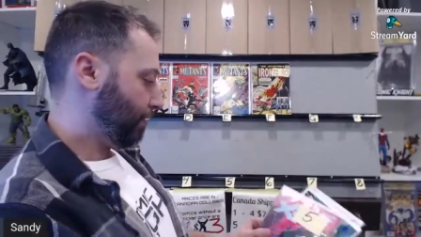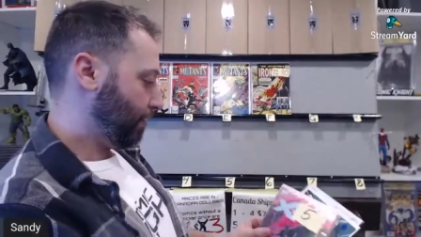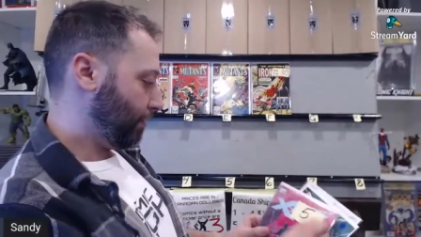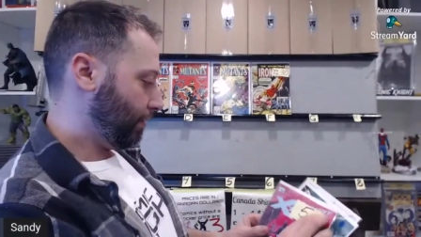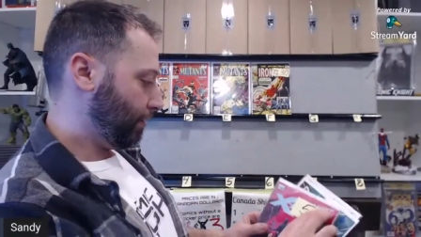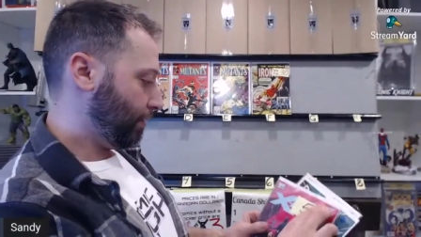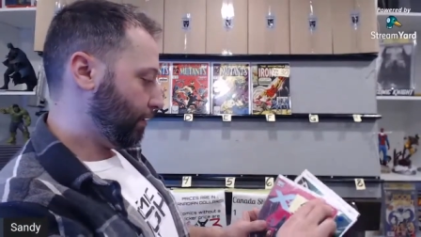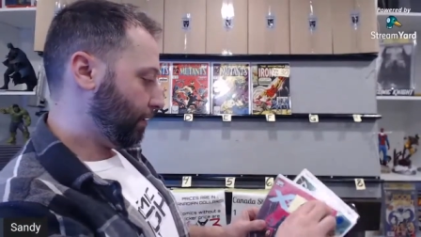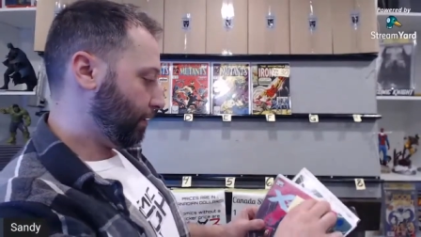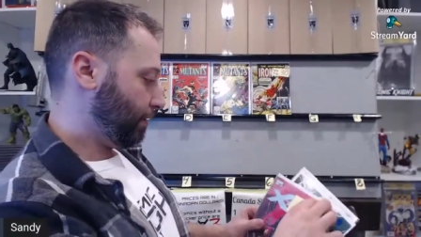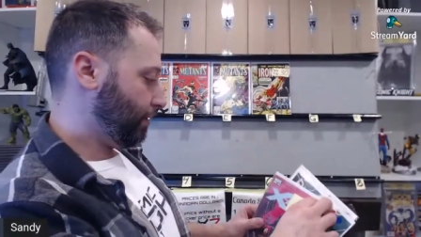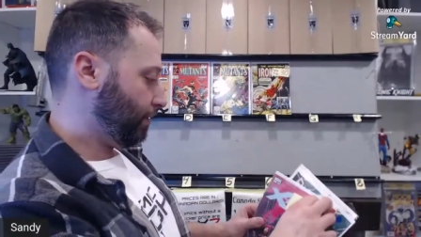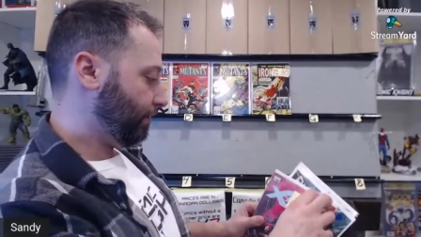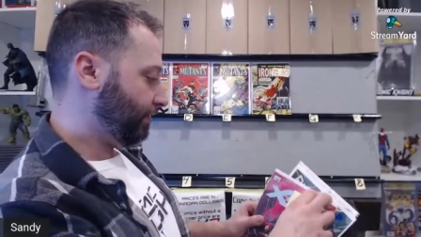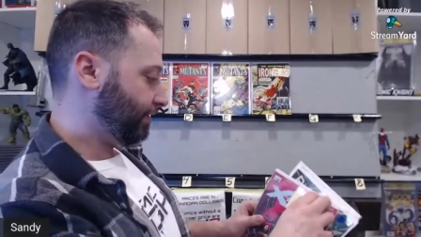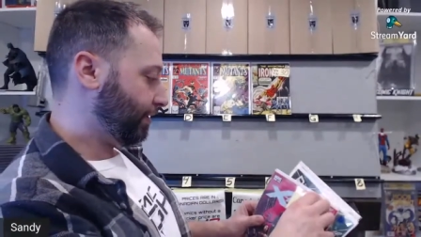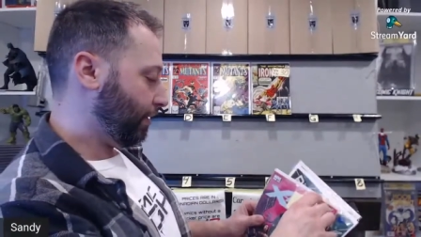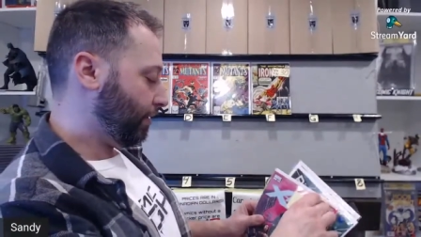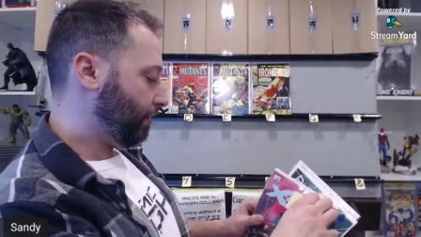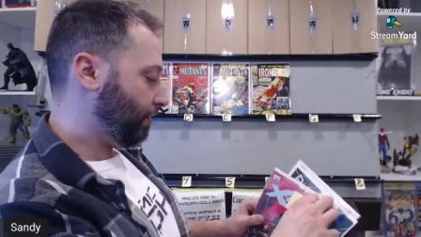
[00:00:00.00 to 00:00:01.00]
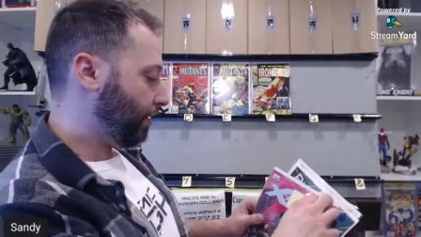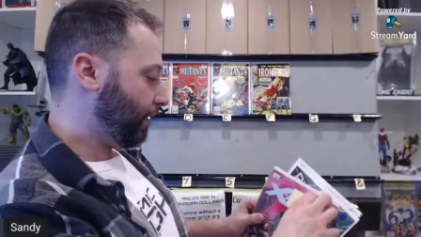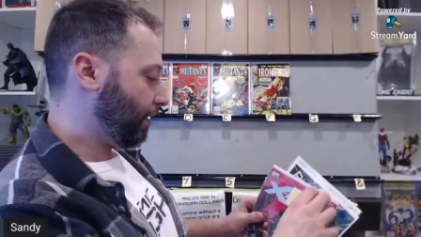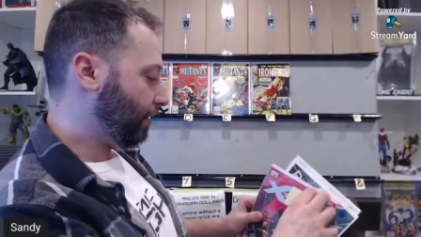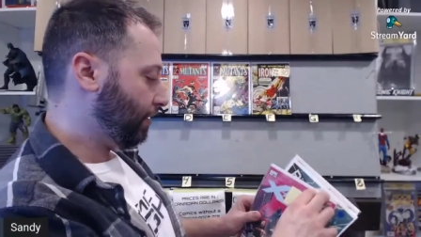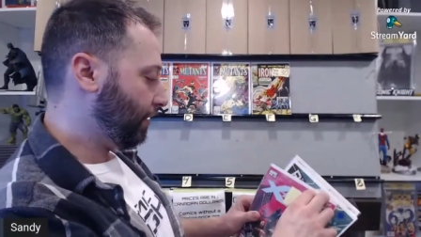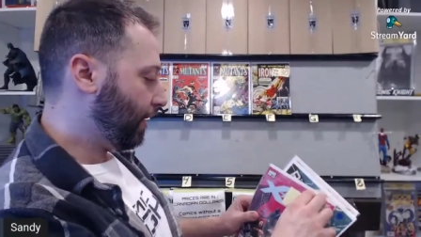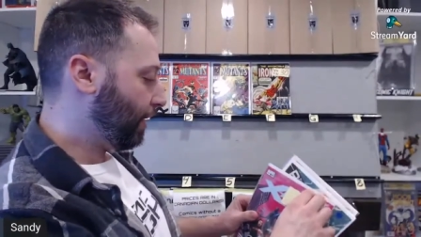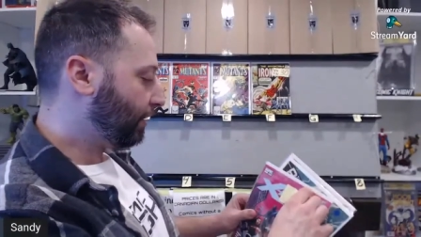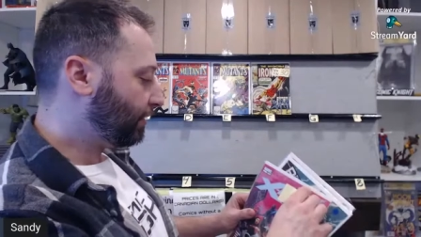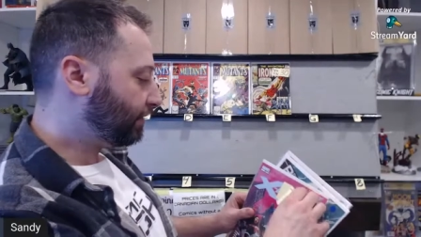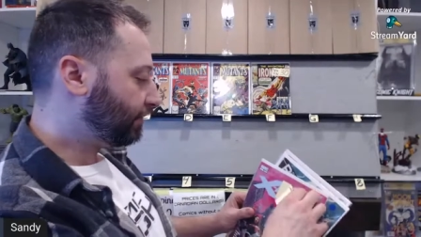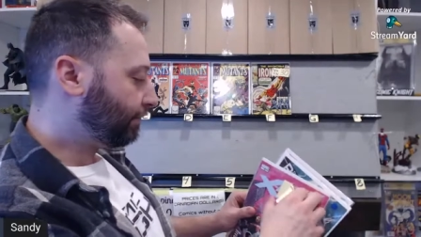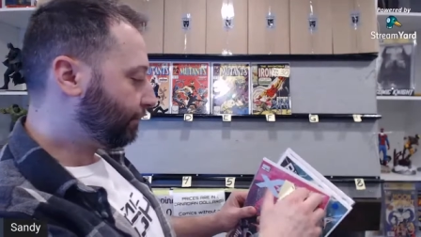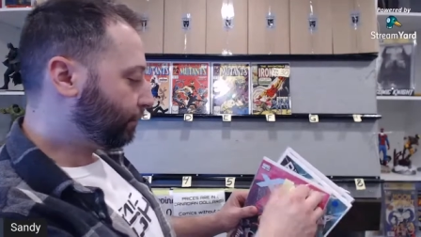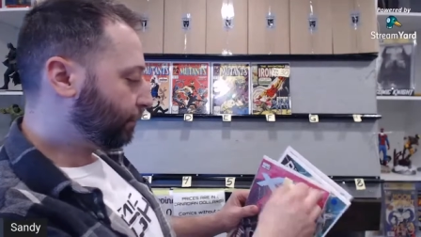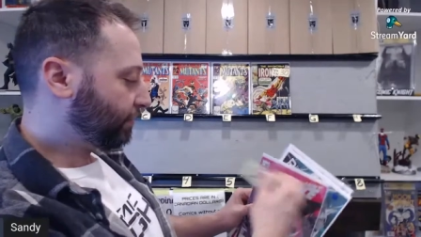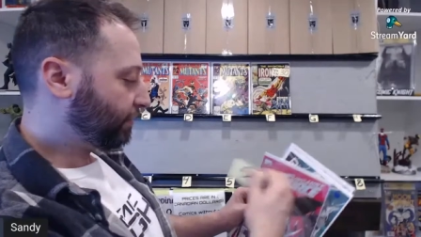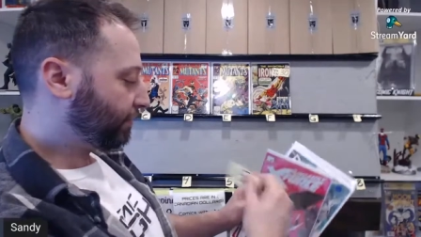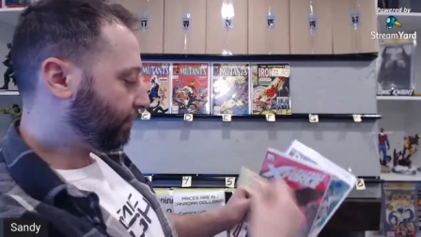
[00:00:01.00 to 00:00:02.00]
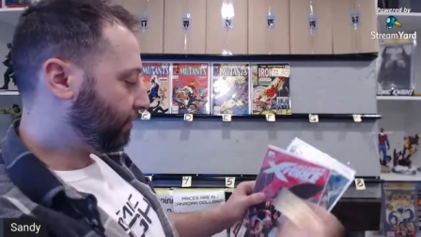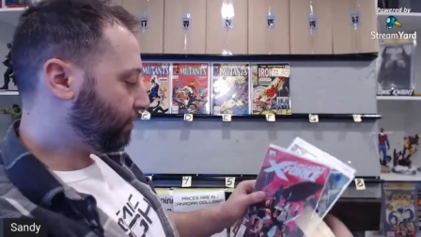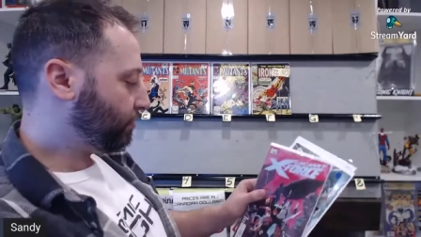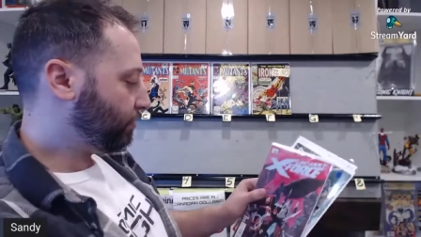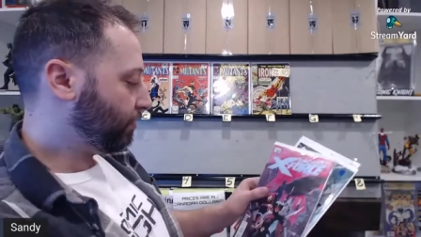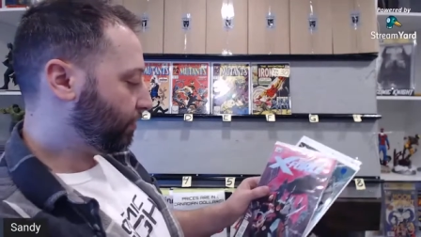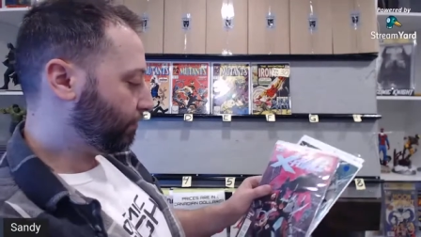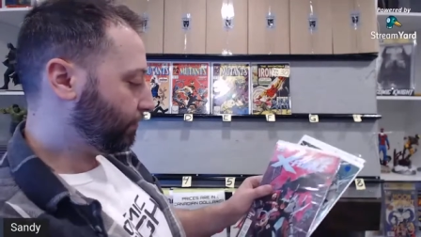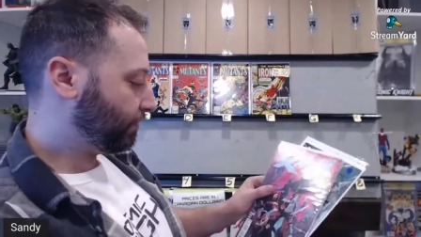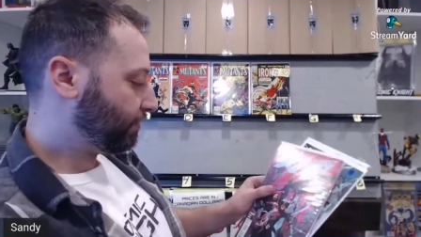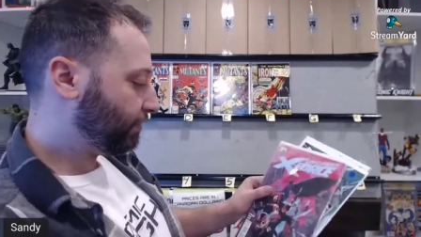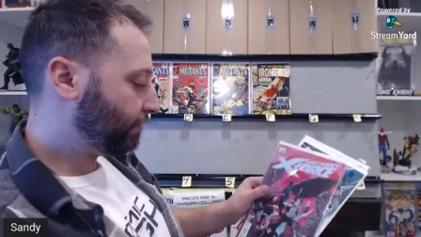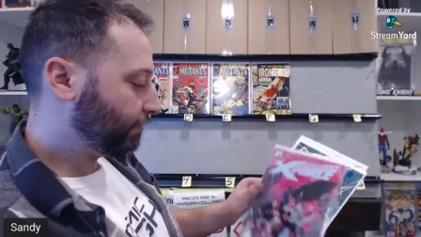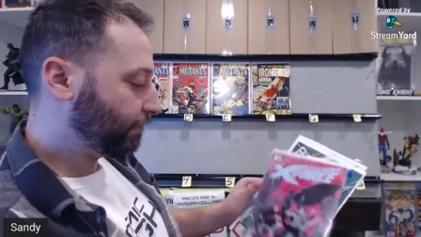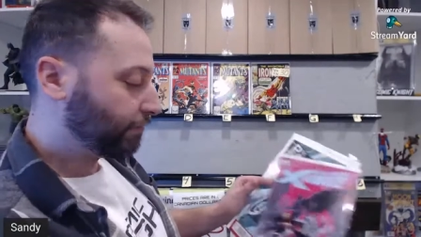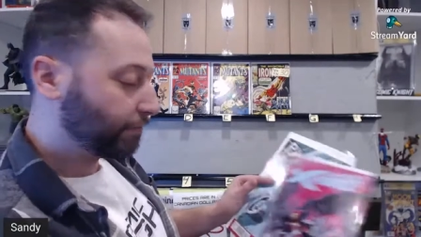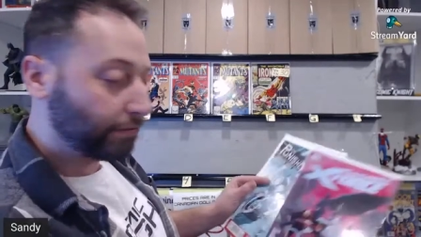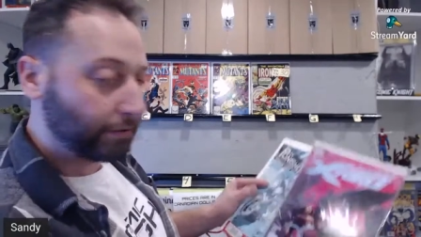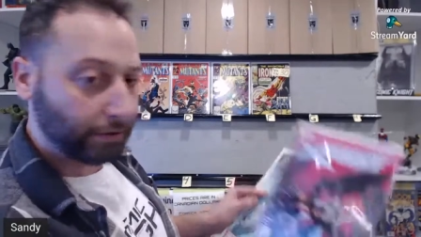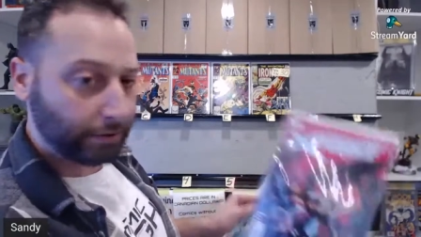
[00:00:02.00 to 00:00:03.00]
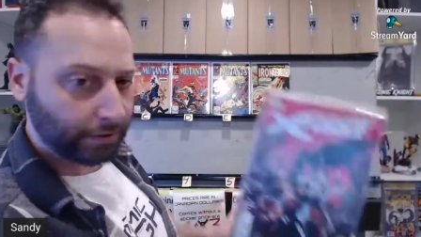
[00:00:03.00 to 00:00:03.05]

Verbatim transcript: Uh, here's Uncanny X Force issue number two.